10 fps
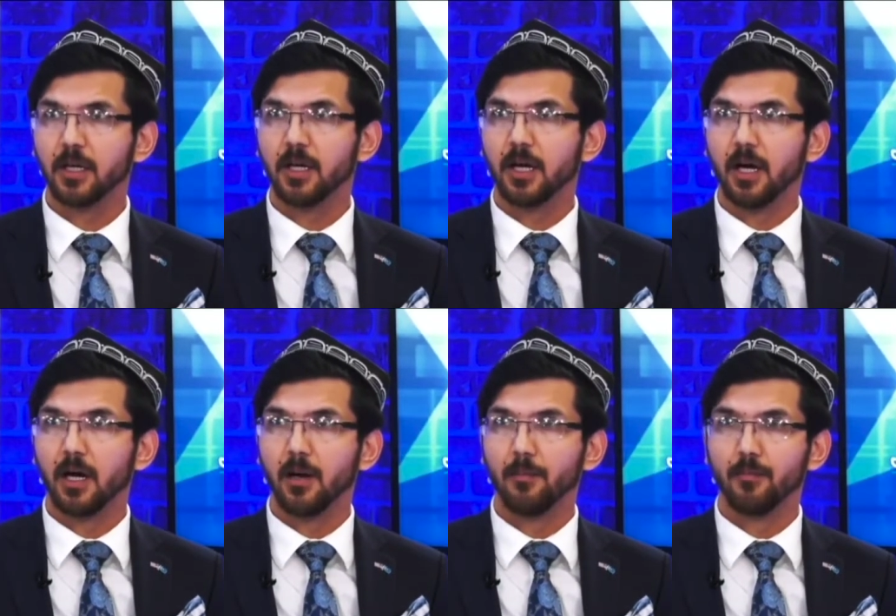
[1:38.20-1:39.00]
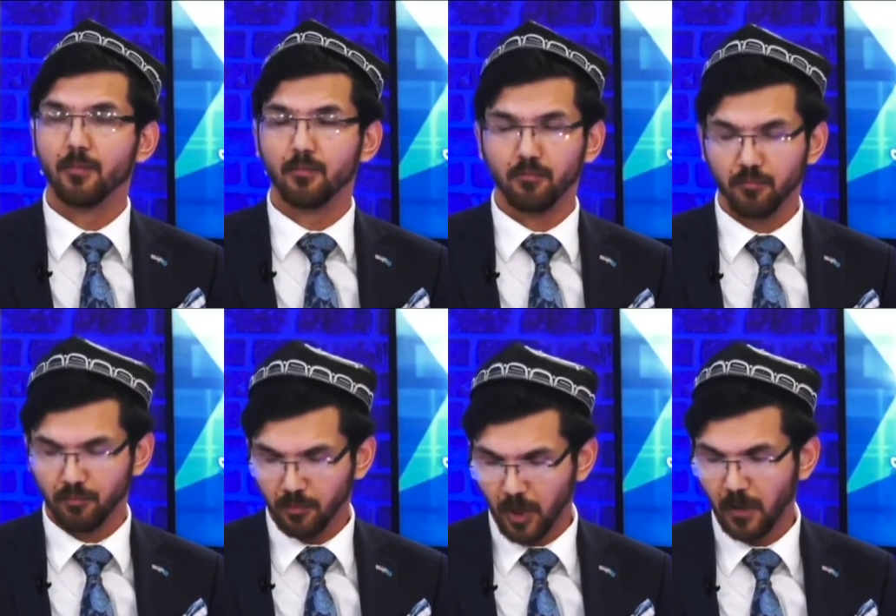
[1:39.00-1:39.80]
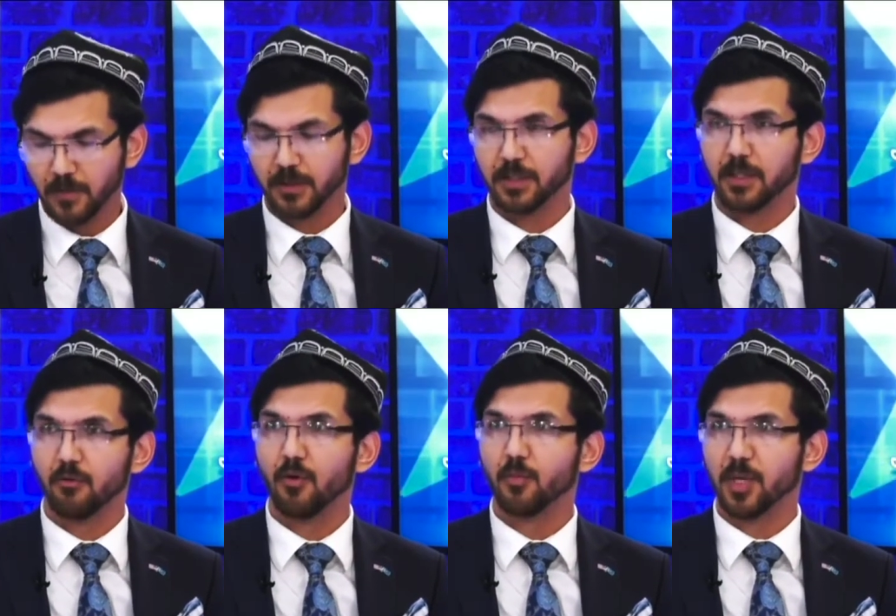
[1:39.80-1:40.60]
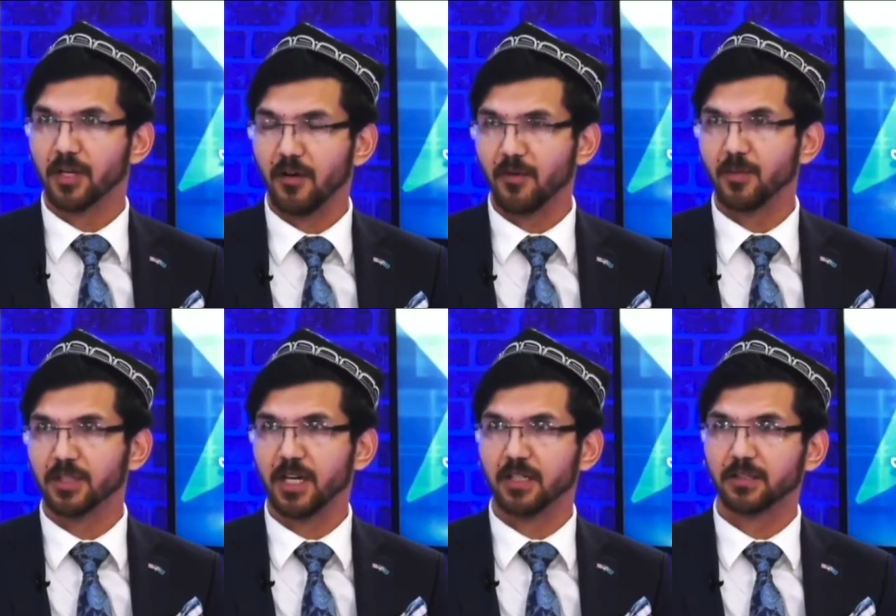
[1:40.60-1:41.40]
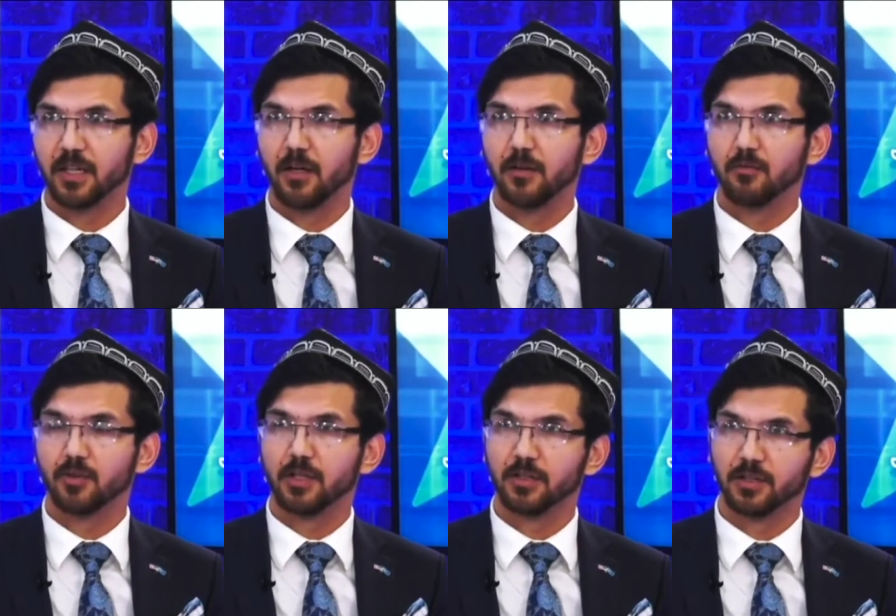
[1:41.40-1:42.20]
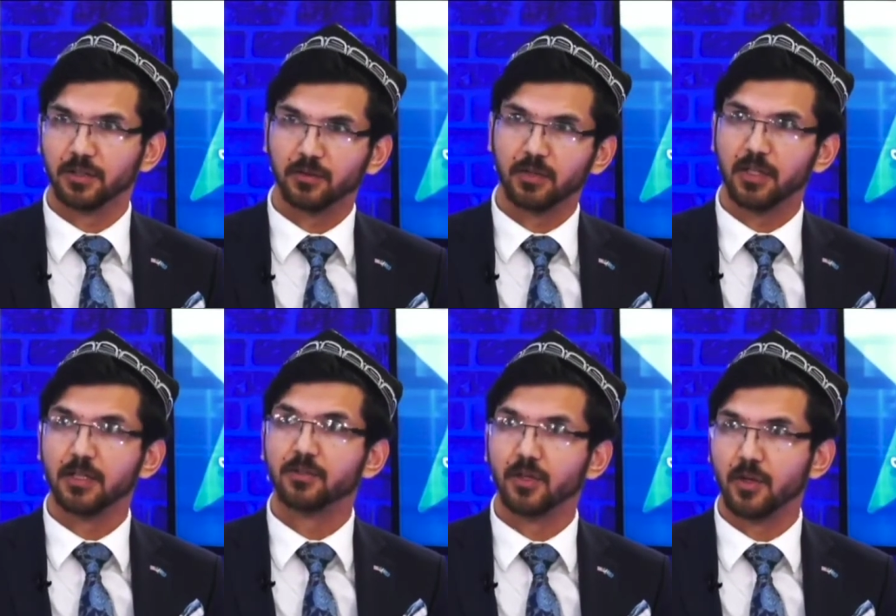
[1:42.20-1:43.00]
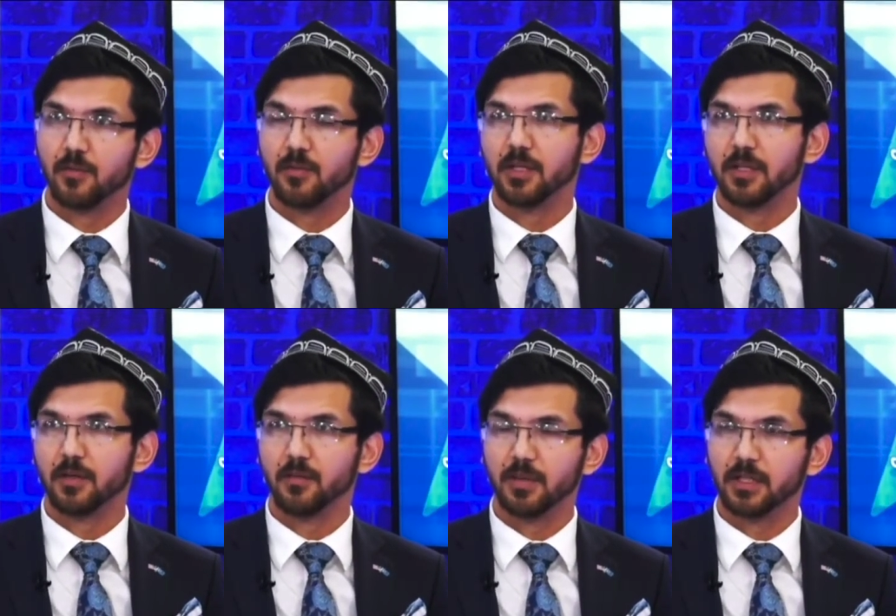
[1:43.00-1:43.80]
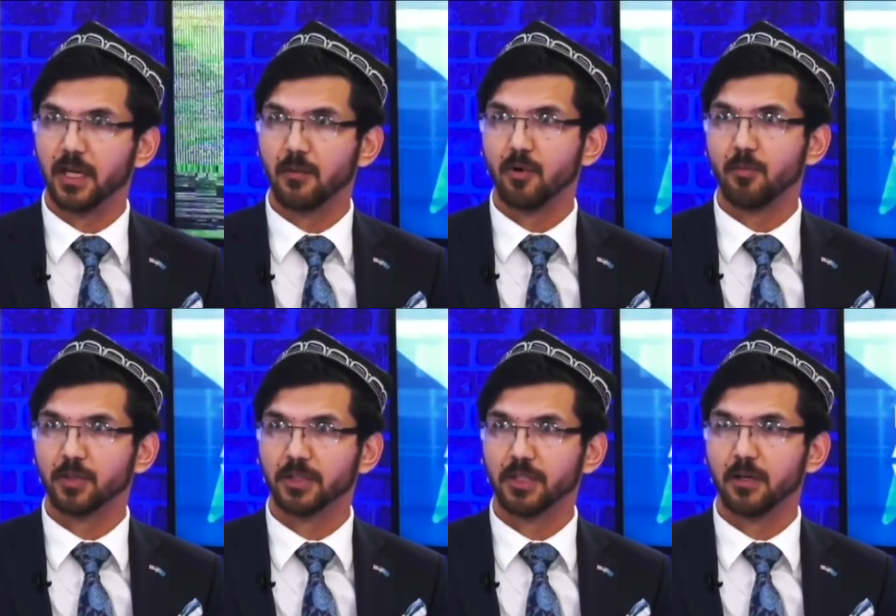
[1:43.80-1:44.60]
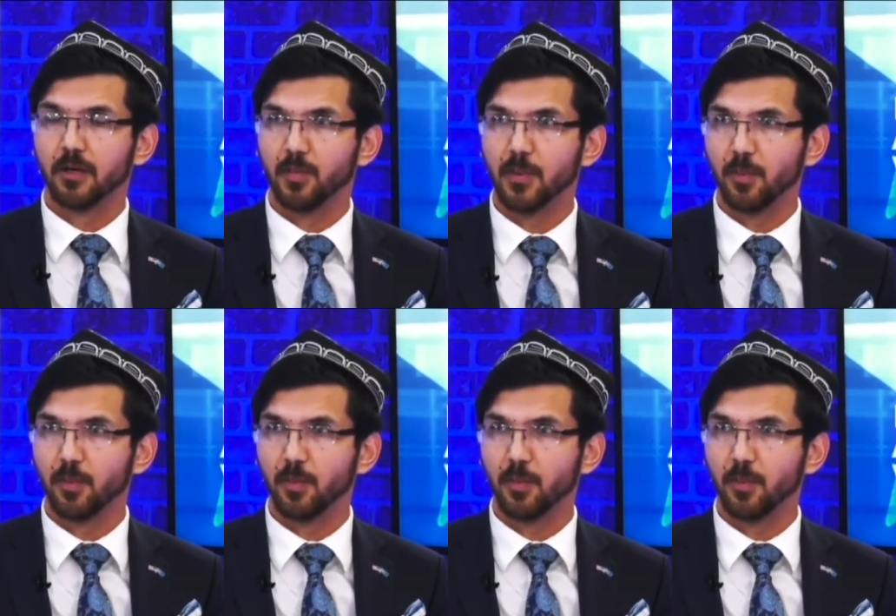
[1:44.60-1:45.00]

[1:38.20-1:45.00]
obviously there won't be a government in exile. We are just interim in the meantime representing our people.